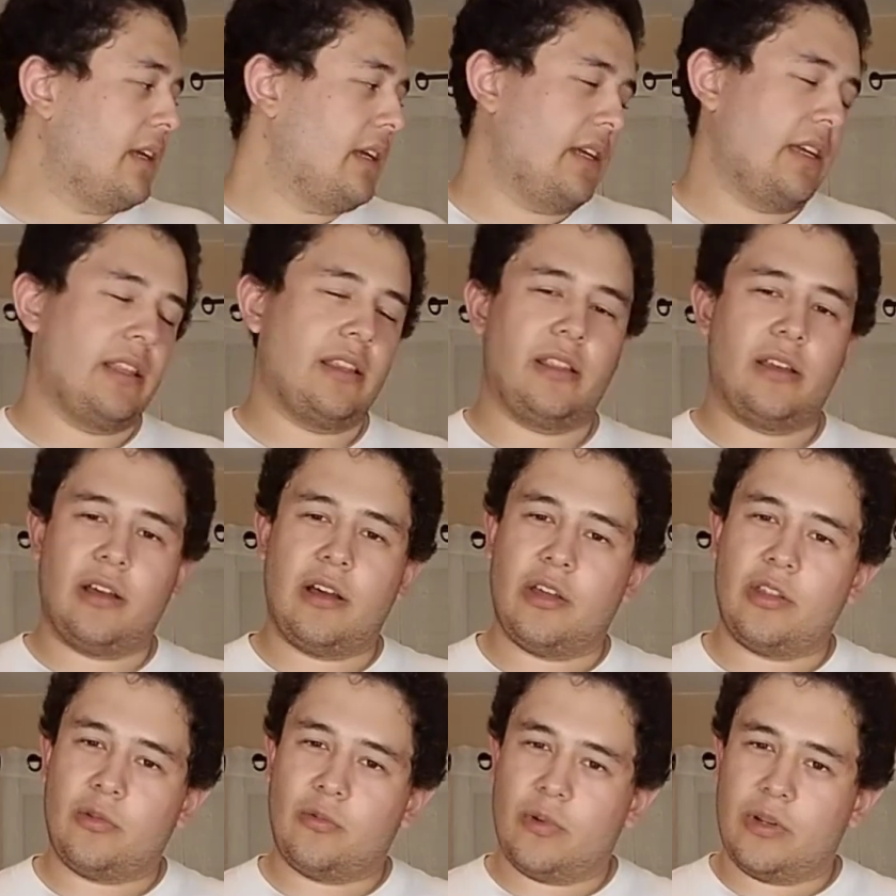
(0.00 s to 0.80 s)
and the
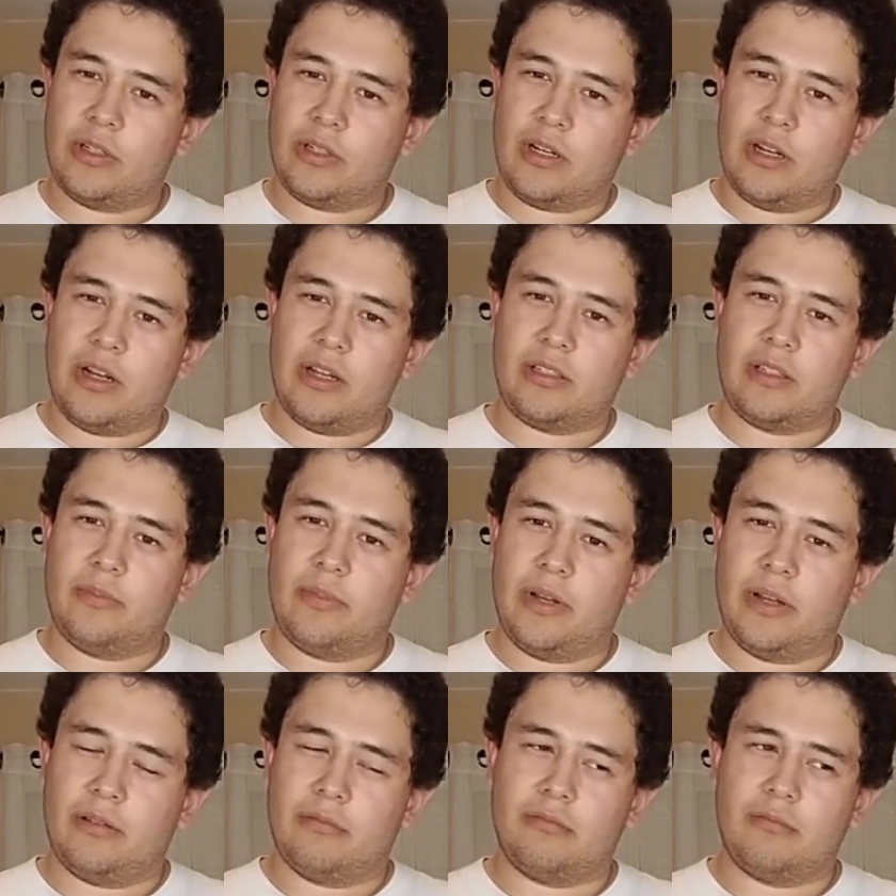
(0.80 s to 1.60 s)
other one costs
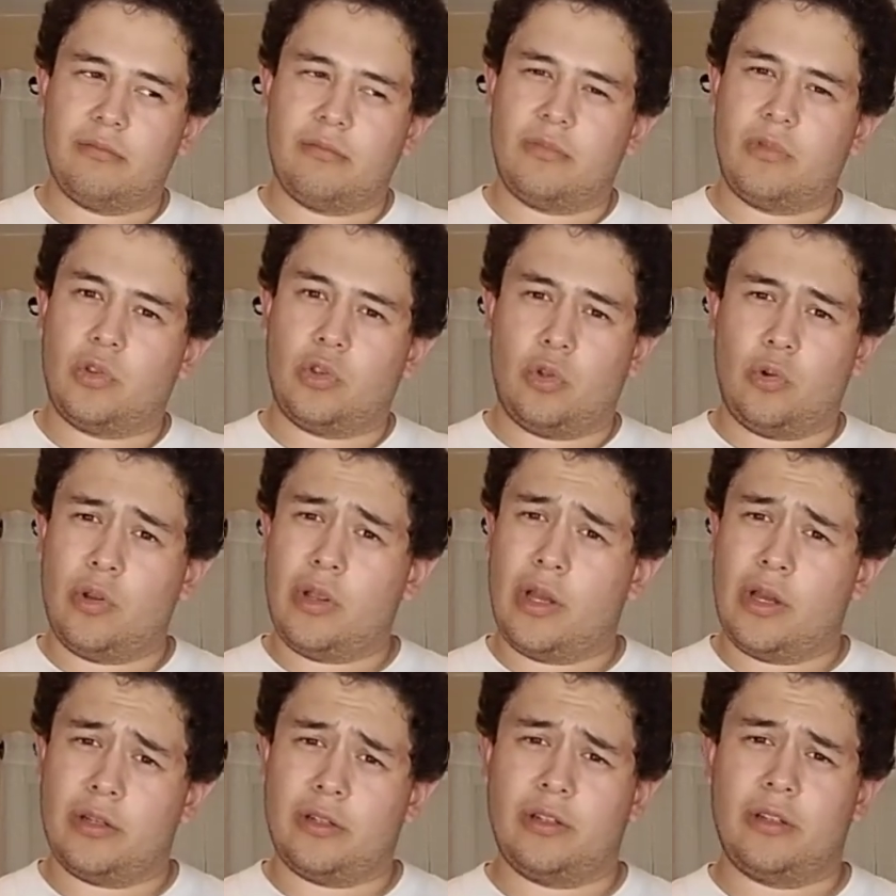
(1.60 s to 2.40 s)
about
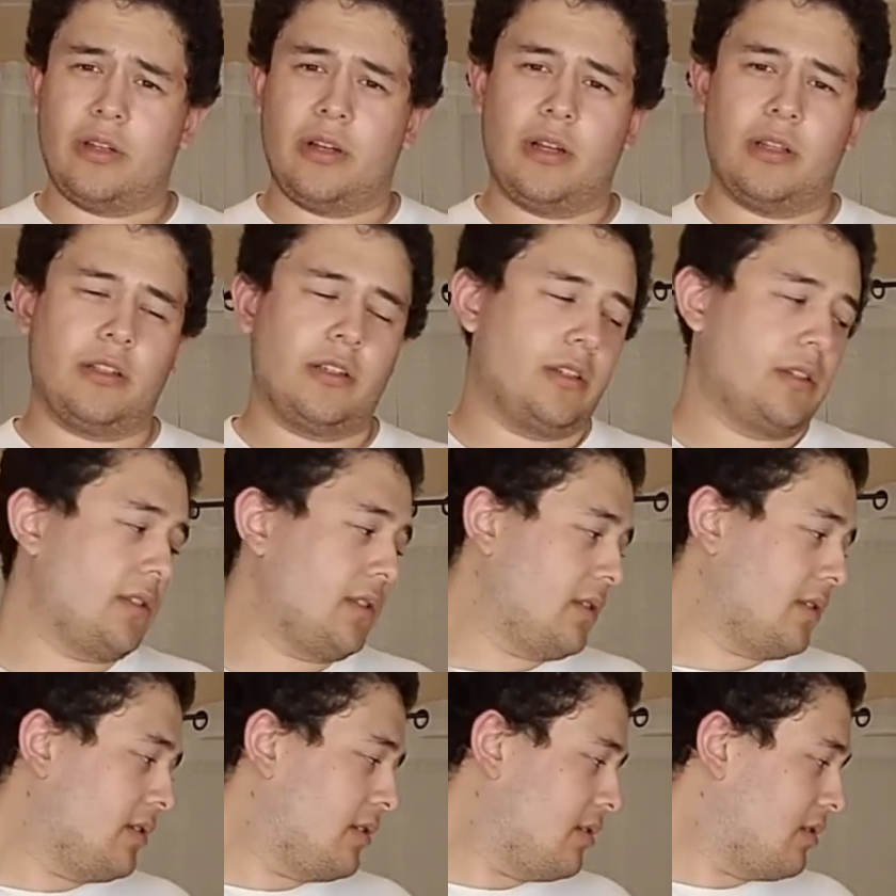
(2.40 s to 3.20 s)
$300.